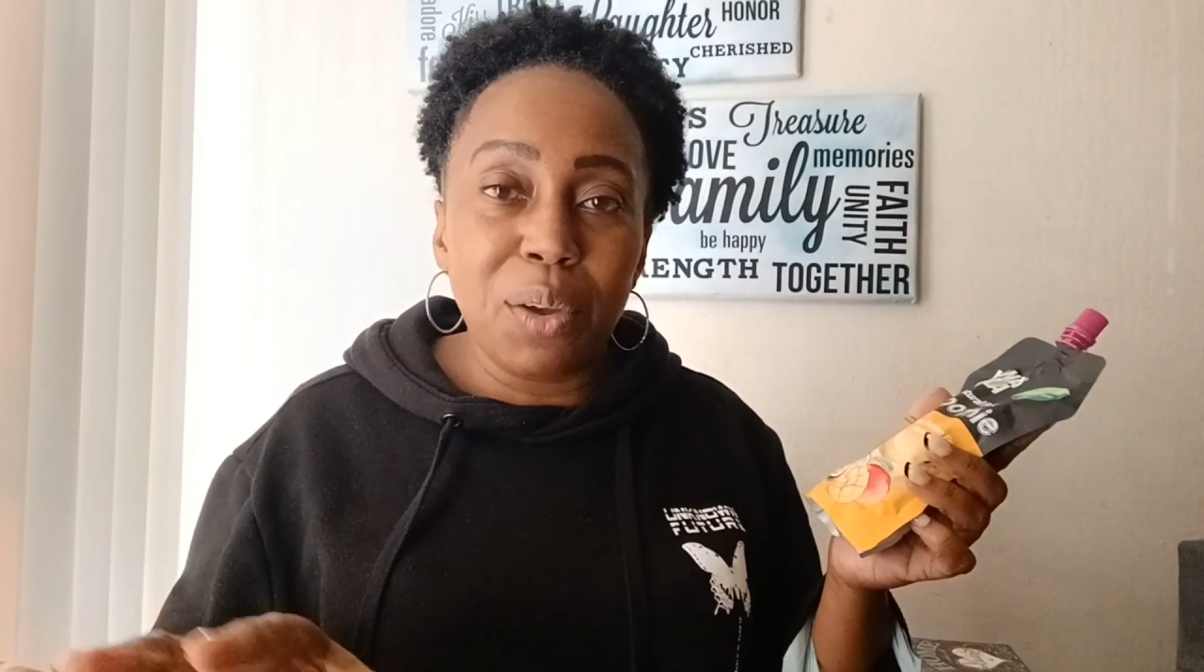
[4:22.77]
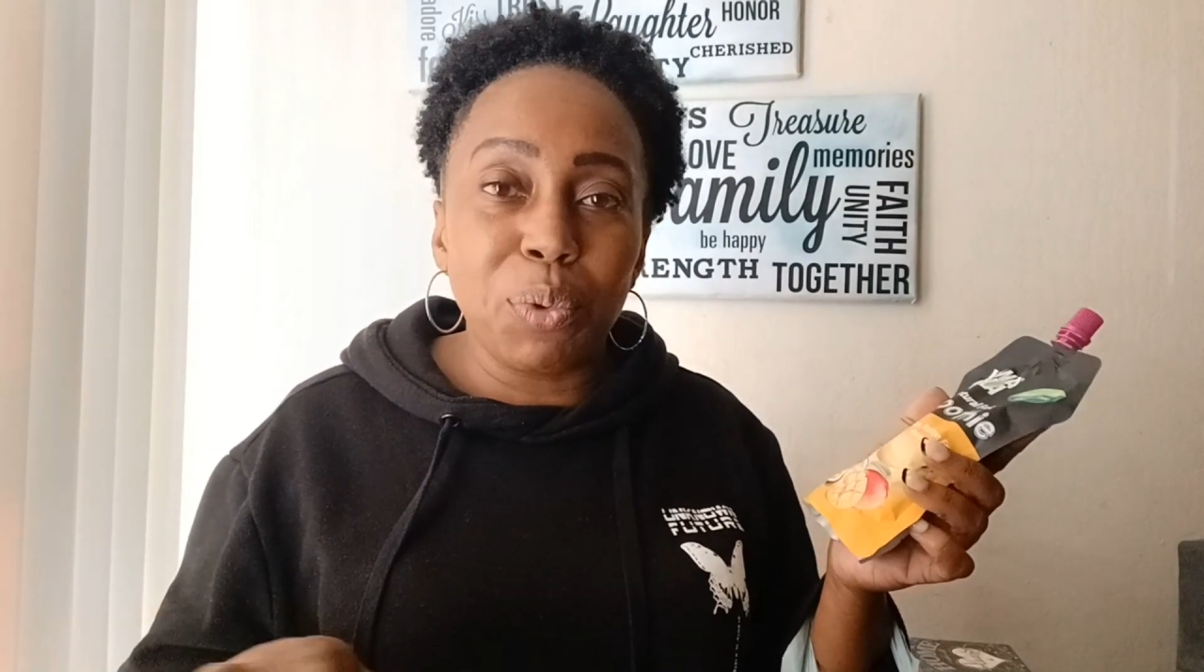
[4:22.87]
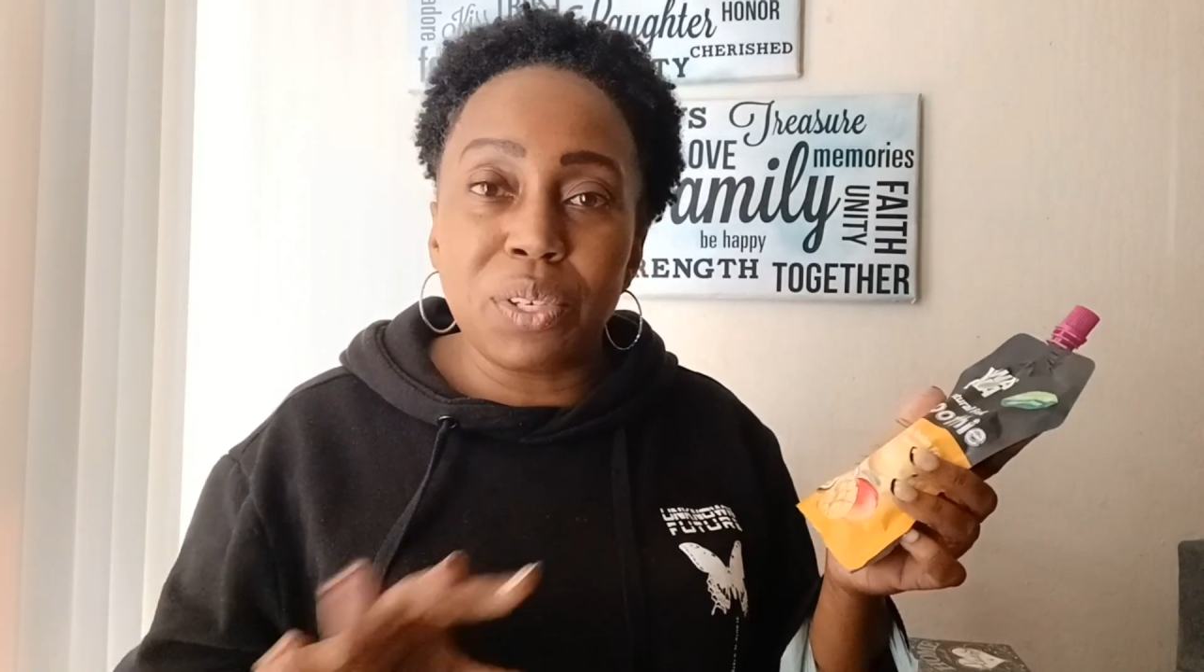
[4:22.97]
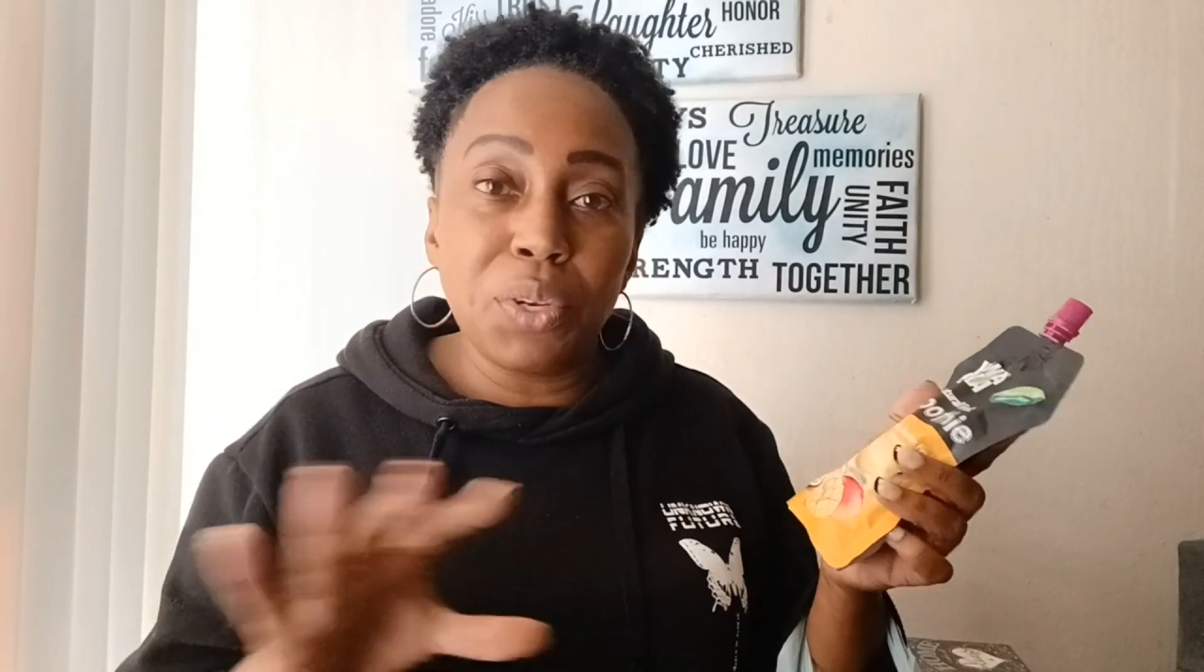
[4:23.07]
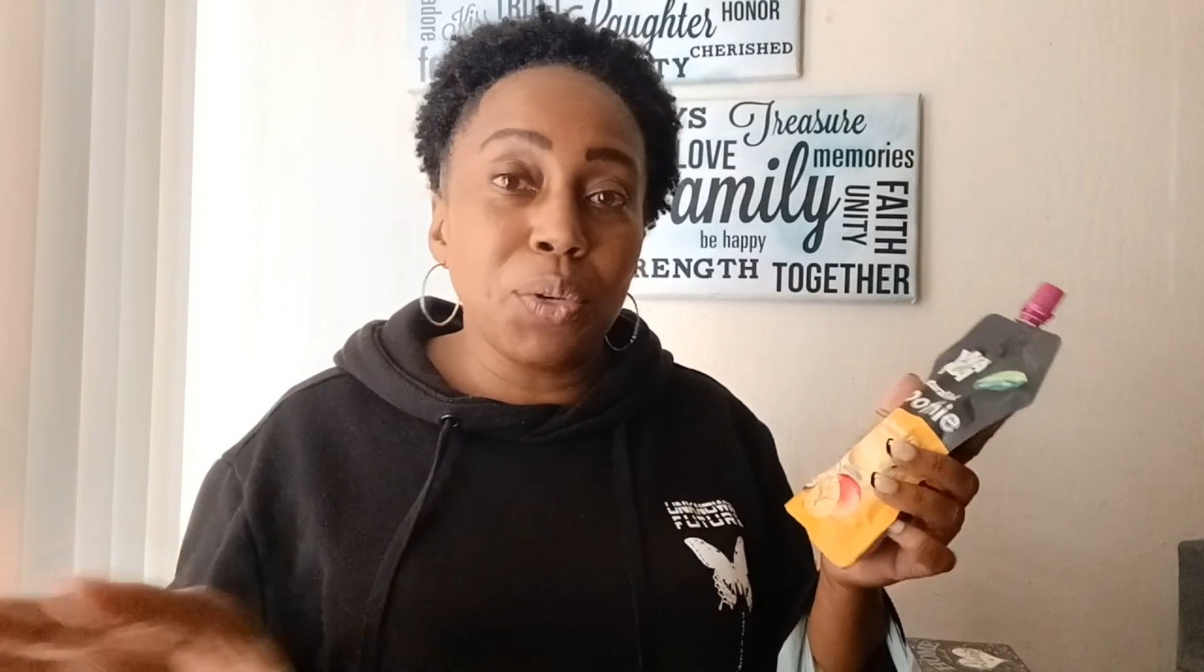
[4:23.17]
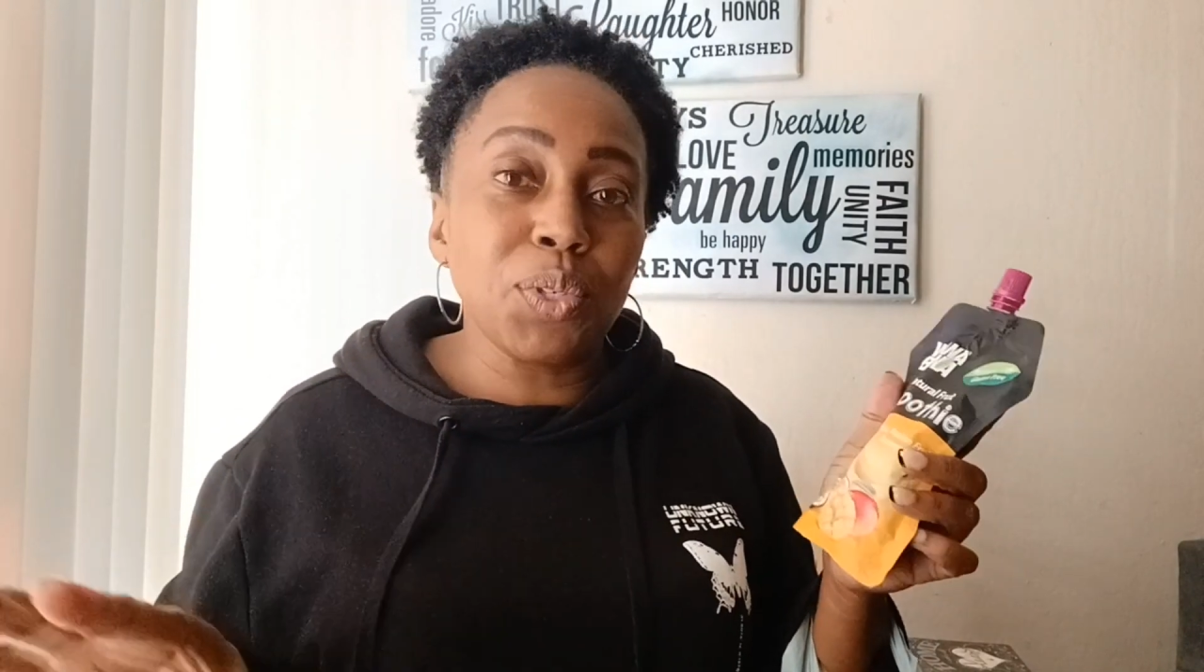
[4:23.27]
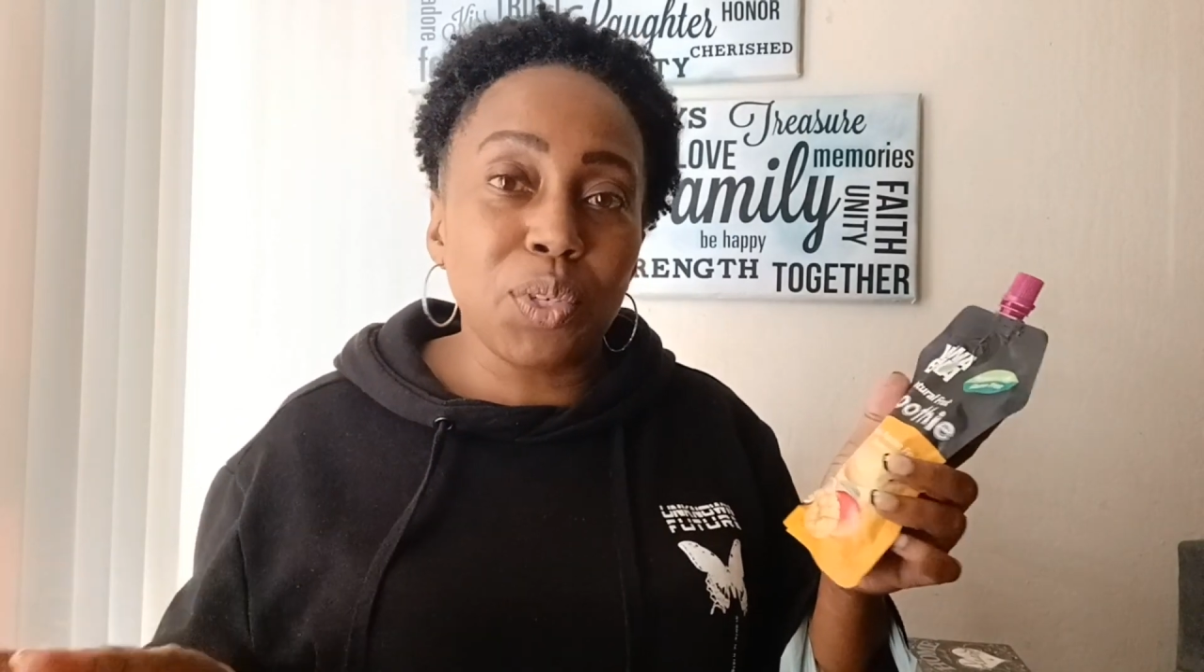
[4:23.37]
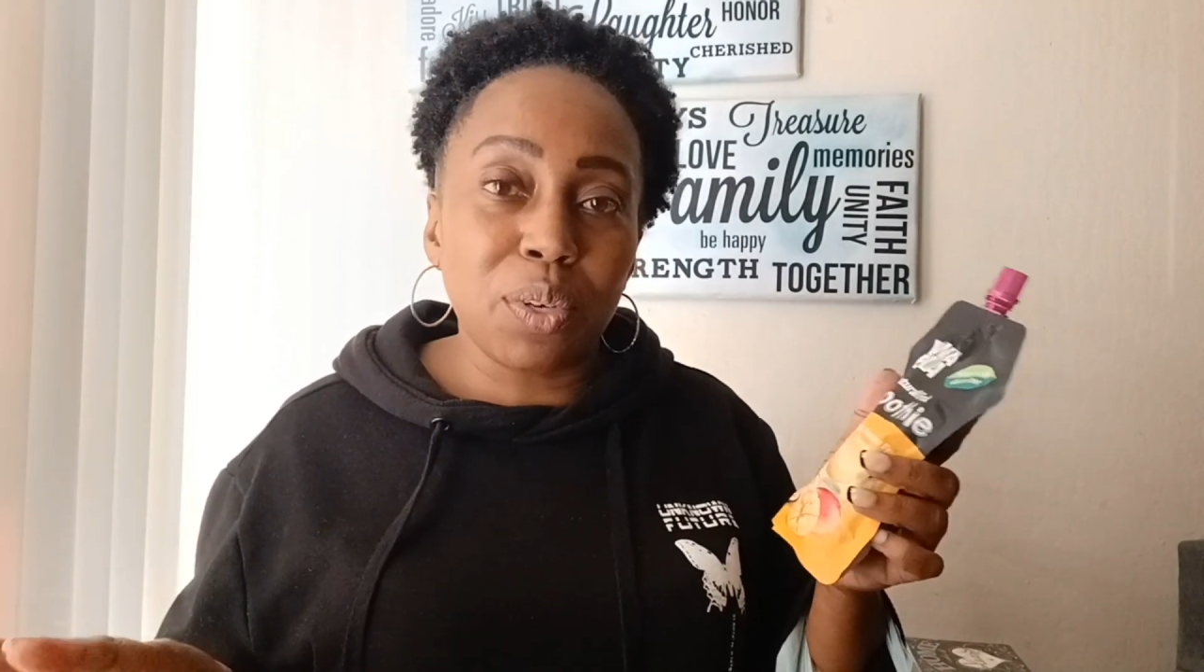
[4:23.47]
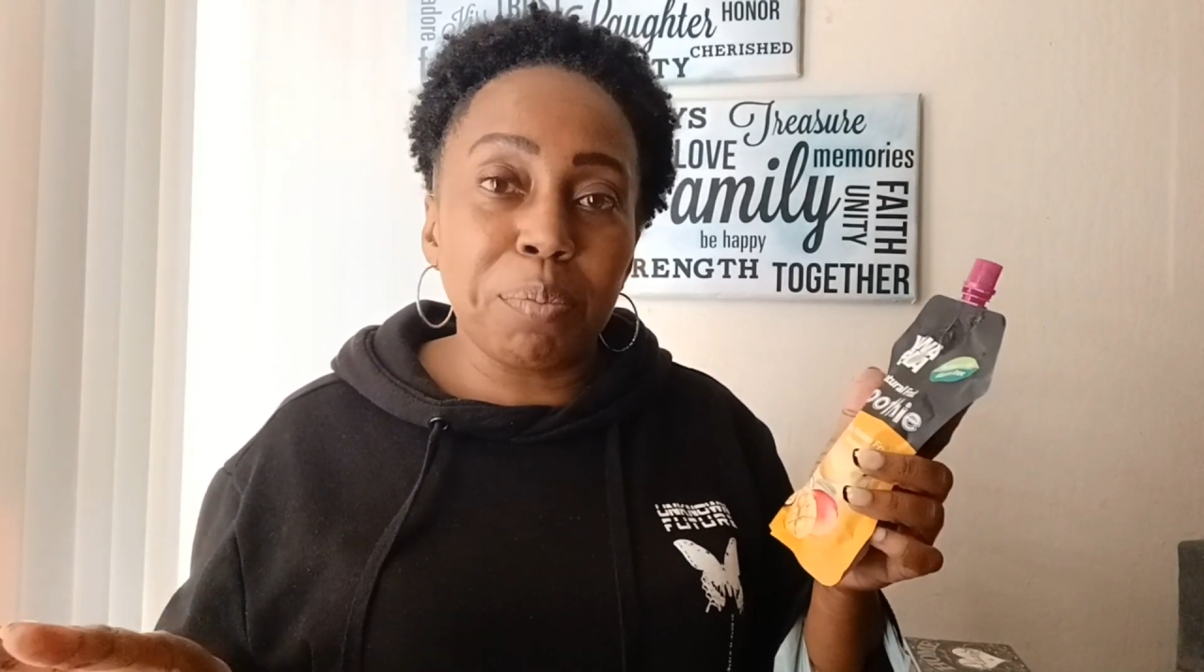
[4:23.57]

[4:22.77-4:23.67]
with no sugar